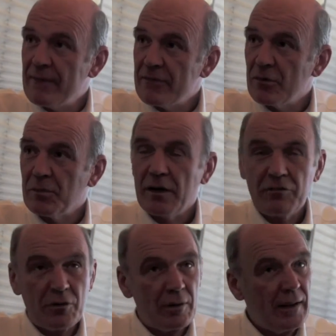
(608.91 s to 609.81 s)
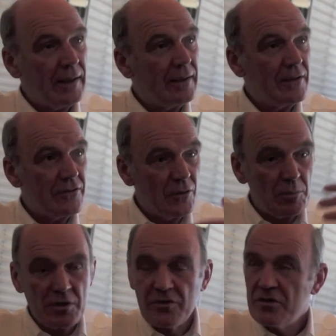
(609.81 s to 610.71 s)
So we have collected so
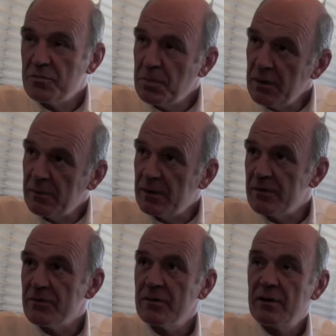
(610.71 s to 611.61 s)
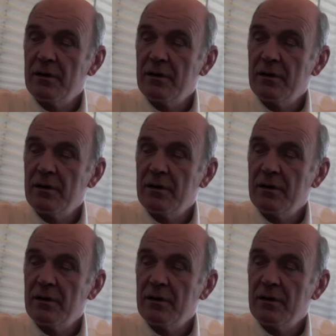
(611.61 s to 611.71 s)
much experience